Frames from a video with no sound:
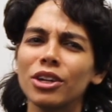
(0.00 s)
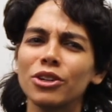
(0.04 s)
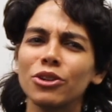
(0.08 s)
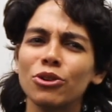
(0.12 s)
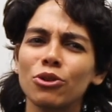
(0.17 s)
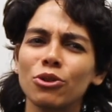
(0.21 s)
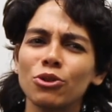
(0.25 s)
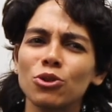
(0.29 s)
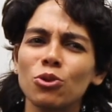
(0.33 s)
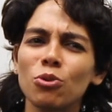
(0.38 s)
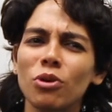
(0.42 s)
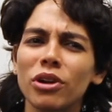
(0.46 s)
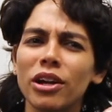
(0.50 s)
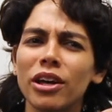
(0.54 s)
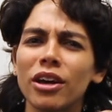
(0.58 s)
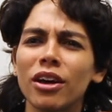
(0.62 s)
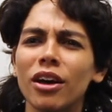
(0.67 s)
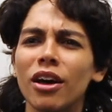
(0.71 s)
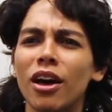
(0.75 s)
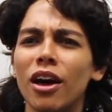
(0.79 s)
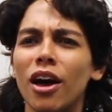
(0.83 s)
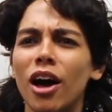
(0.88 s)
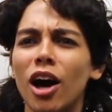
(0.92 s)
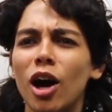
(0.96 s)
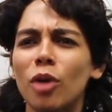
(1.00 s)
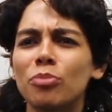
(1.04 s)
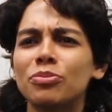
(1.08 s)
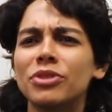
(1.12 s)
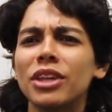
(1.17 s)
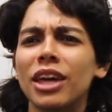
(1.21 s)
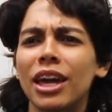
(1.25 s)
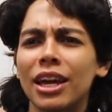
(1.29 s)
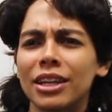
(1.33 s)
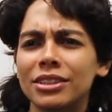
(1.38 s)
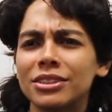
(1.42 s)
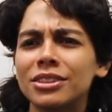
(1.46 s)
you know you want to up
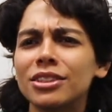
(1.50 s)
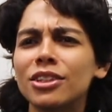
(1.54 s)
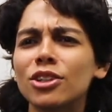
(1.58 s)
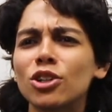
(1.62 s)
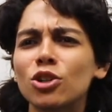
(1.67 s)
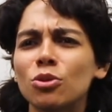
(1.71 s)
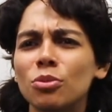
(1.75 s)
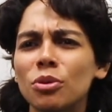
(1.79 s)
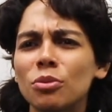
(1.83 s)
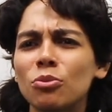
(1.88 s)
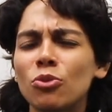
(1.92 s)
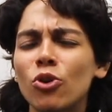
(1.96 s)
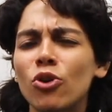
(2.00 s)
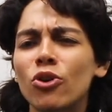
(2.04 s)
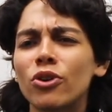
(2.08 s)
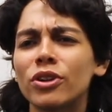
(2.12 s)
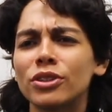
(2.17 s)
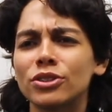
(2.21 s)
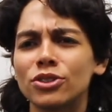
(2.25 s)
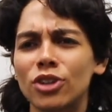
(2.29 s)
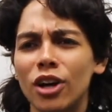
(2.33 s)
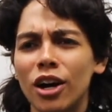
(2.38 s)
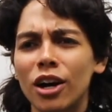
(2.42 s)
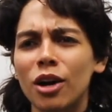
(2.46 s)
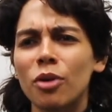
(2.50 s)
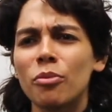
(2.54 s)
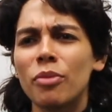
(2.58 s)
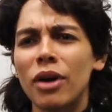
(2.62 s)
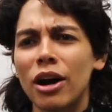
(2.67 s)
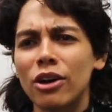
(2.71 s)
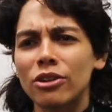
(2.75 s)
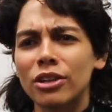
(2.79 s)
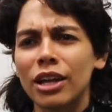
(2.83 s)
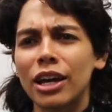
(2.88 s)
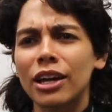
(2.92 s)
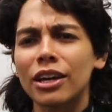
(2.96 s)
the ante a little bit more and talk
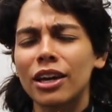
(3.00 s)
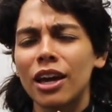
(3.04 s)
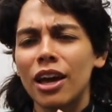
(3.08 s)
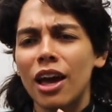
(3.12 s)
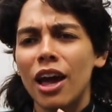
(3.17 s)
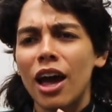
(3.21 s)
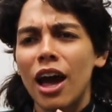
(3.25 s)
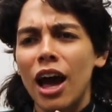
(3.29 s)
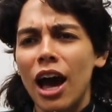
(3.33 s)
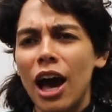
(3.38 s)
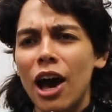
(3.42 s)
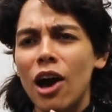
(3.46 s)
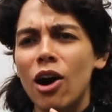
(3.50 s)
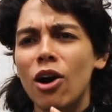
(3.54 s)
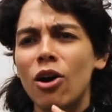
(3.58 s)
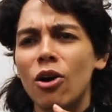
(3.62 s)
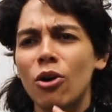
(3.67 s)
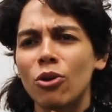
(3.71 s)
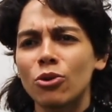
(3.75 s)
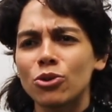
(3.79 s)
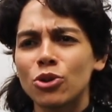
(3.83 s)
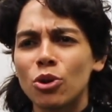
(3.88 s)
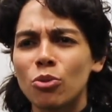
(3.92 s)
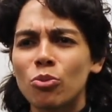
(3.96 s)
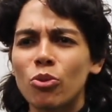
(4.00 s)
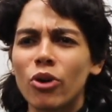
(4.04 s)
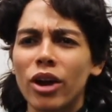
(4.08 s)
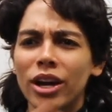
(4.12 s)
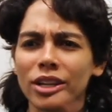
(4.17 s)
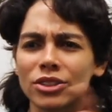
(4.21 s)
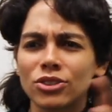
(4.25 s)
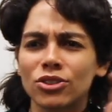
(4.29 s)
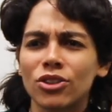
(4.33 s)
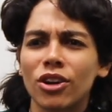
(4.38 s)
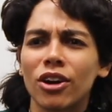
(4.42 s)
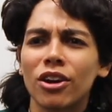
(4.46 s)
about like how your
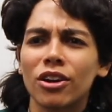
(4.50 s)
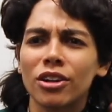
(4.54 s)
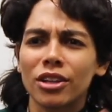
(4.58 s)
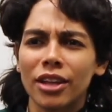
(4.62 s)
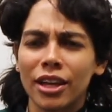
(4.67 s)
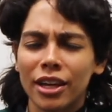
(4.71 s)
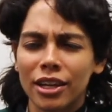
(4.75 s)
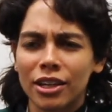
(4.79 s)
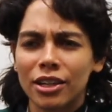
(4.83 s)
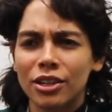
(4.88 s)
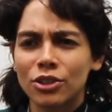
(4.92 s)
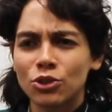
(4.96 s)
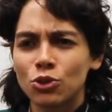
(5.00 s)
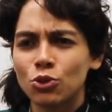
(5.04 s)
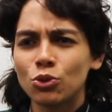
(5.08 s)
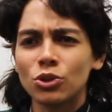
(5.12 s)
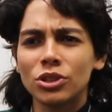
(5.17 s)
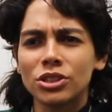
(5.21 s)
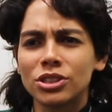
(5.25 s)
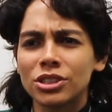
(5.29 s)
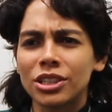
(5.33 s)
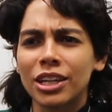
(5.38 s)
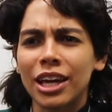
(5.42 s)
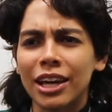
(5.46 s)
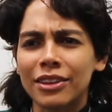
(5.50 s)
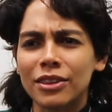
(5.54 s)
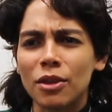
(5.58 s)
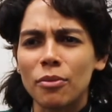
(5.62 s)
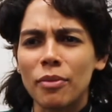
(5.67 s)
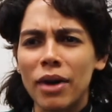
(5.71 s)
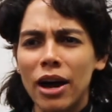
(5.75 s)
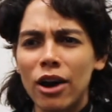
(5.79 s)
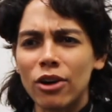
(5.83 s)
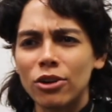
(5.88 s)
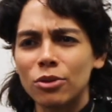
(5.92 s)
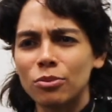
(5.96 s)
breasts are like you need to get them
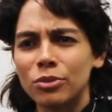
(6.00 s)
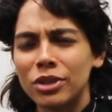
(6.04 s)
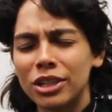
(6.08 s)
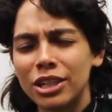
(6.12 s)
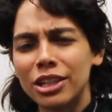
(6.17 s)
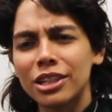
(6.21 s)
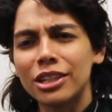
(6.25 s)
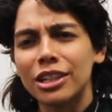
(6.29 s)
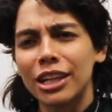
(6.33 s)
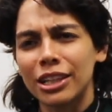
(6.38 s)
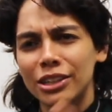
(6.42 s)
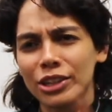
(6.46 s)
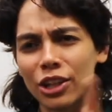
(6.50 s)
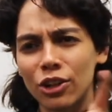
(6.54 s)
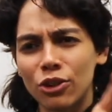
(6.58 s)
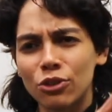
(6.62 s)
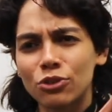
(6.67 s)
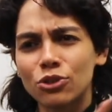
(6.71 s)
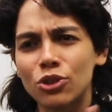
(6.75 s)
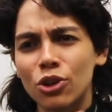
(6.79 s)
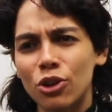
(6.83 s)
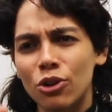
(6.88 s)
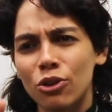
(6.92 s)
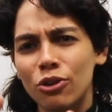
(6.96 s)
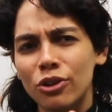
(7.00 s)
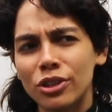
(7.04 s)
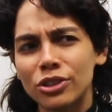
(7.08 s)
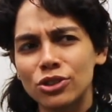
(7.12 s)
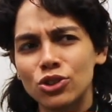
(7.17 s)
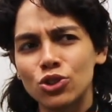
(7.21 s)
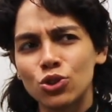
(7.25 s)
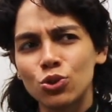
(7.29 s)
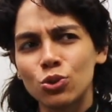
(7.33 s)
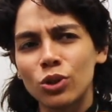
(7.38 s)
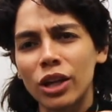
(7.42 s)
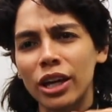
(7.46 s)
out immediately like they're they're
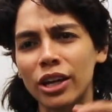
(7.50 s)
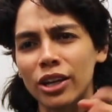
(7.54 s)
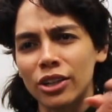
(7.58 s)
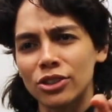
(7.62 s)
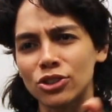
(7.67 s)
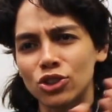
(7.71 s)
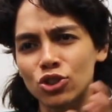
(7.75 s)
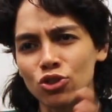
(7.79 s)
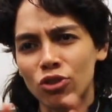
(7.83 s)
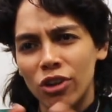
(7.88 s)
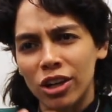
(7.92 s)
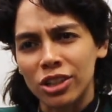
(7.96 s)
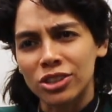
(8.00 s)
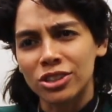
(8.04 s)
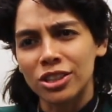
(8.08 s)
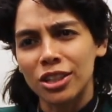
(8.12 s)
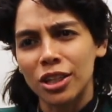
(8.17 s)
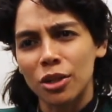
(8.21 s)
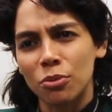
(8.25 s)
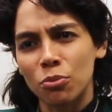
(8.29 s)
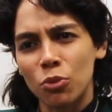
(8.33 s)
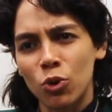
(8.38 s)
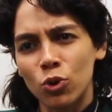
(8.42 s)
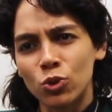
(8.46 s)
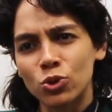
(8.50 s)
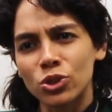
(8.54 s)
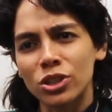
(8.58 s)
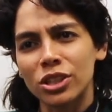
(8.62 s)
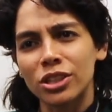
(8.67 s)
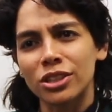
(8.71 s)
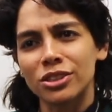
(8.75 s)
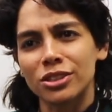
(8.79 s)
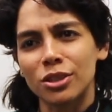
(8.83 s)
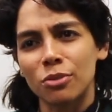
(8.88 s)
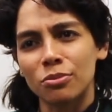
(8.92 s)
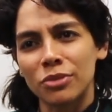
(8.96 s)
into like constructing and
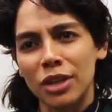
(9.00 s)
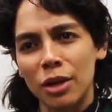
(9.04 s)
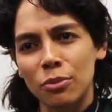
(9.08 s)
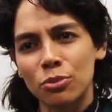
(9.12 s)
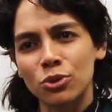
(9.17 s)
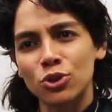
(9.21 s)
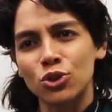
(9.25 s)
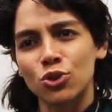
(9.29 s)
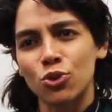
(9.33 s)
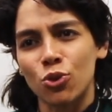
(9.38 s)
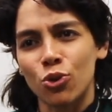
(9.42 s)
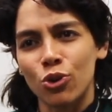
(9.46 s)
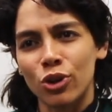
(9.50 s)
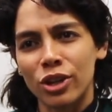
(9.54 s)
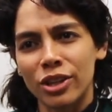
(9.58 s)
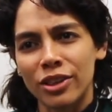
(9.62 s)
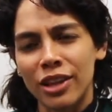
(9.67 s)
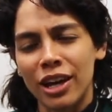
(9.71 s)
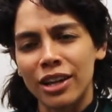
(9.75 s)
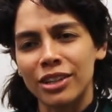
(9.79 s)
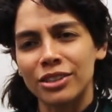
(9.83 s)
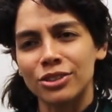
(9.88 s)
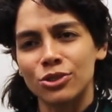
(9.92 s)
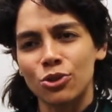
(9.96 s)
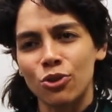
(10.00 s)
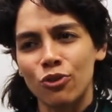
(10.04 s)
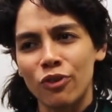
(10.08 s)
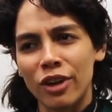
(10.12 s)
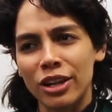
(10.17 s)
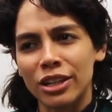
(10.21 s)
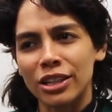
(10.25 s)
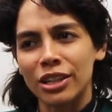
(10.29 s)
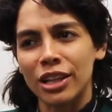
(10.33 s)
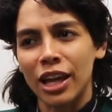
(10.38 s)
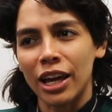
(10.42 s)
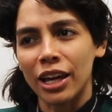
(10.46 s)
molding some type of story that is
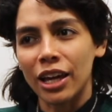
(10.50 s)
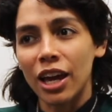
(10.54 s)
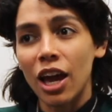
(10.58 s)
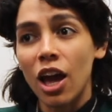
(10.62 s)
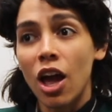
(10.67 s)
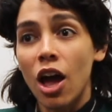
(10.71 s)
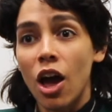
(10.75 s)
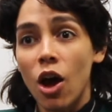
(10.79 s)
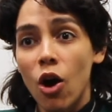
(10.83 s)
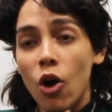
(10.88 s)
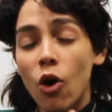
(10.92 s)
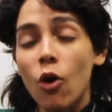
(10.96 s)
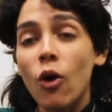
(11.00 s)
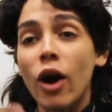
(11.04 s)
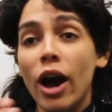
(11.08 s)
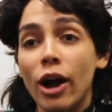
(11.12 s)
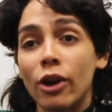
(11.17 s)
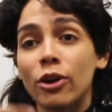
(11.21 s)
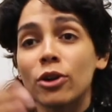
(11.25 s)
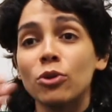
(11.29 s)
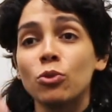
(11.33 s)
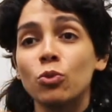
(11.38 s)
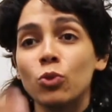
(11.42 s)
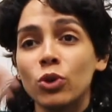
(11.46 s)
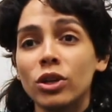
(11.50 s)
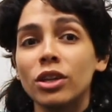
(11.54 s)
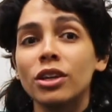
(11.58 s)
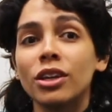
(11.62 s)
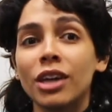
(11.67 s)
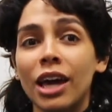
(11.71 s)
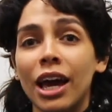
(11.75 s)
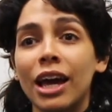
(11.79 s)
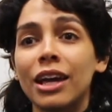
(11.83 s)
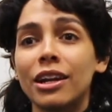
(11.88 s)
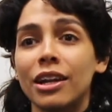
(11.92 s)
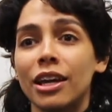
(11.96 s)
already like oh how can we
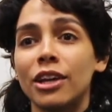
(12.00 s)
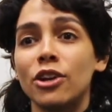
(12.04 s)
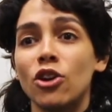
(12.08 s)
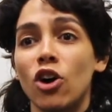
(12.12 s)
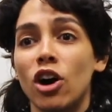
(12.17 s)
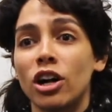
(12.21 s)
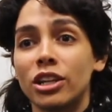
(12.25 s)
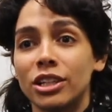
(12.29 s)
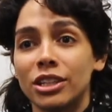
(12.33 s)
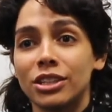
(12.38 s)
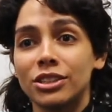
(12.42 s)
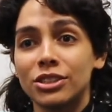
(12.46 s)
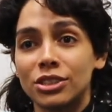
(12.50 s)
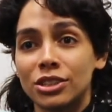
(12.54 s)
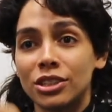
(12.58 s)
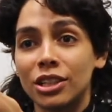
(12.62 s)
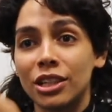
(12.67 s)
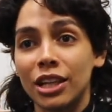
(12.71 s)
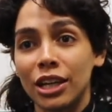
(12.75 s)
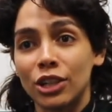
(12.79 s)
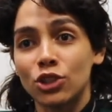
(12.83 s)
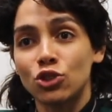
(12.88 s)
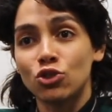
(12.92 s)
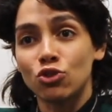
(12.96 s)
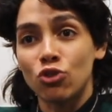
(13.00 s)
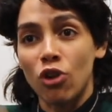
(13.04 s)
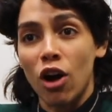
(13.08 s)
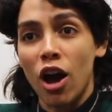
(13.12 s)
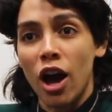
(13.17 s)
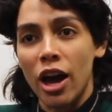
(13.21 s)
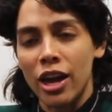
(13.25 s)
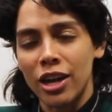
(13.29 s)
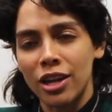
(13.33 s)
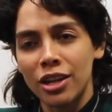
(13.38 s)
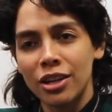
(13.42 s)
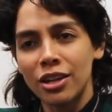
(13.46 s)
get an audience to like
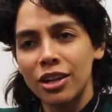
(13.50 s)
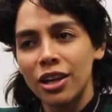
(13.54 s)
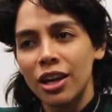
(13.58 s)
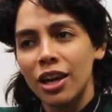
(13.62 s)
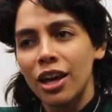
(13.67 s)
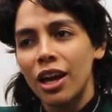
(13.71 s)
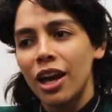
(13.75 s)
draw in